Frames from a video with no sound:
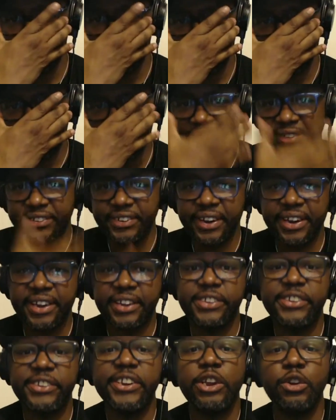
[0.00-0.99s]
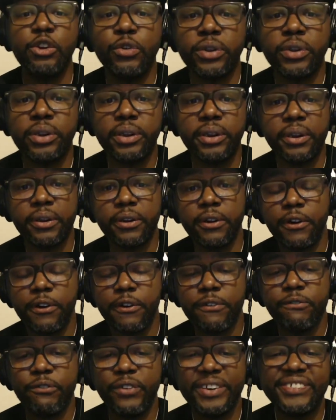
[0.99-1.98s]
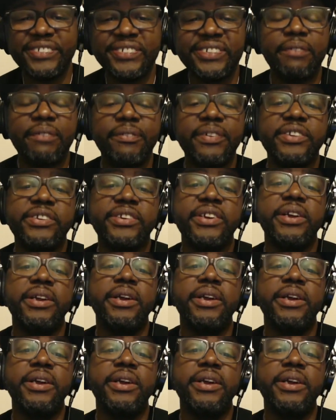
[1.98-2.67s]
like I said, continuously for 17